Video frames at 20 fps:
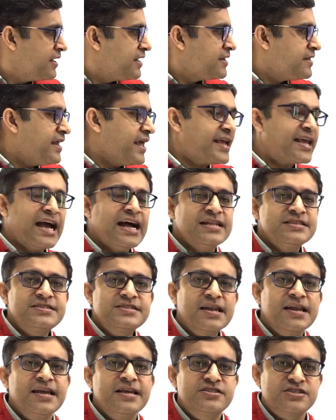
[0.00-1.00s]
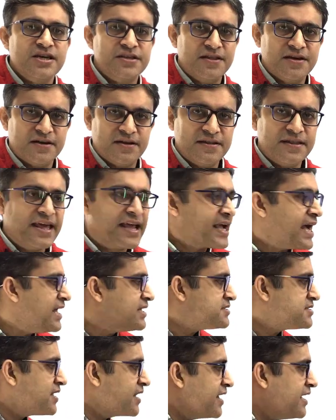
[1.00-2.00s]
they cancel each other, they
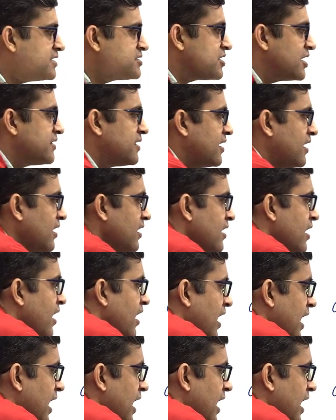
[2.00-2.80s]
cancel each other